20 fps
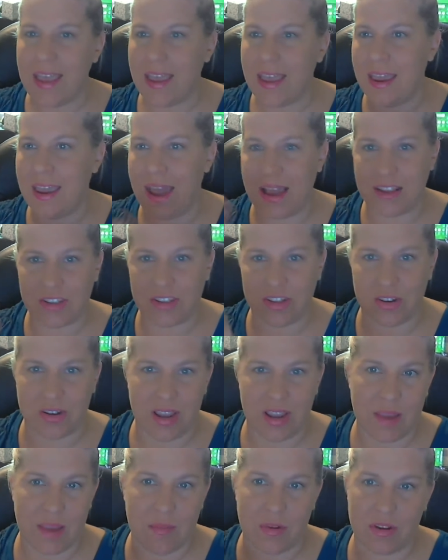it has your
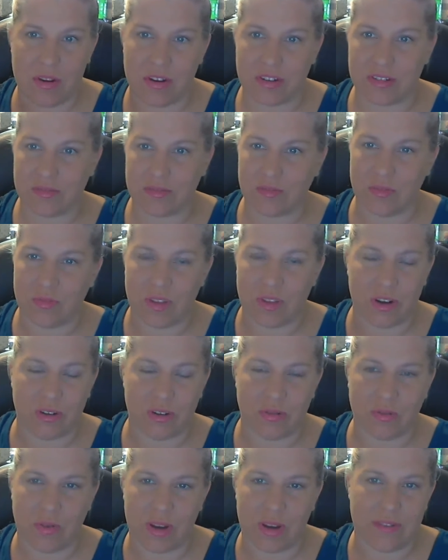name or your,
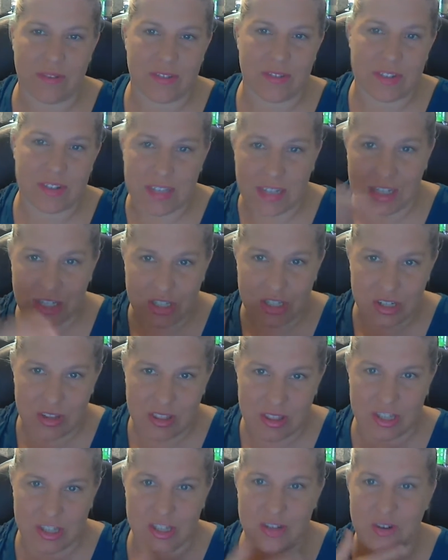whatever signature
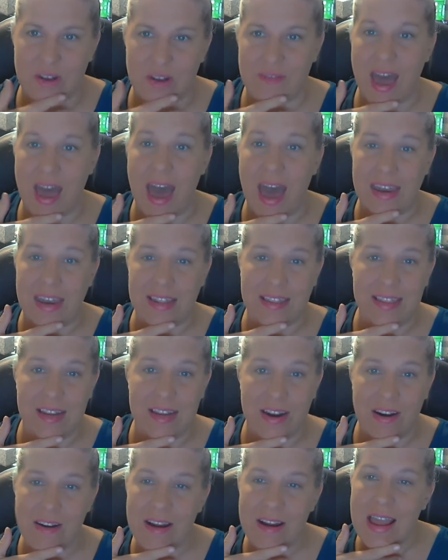that you have added
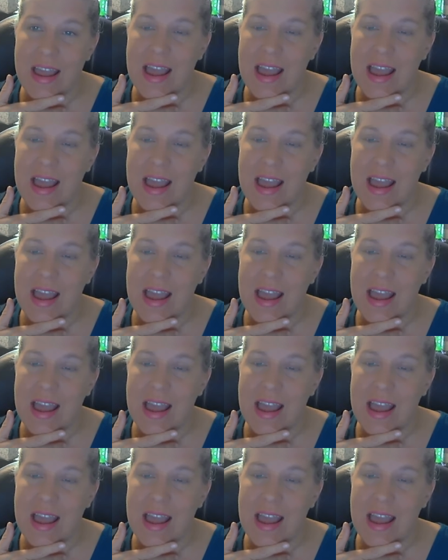there.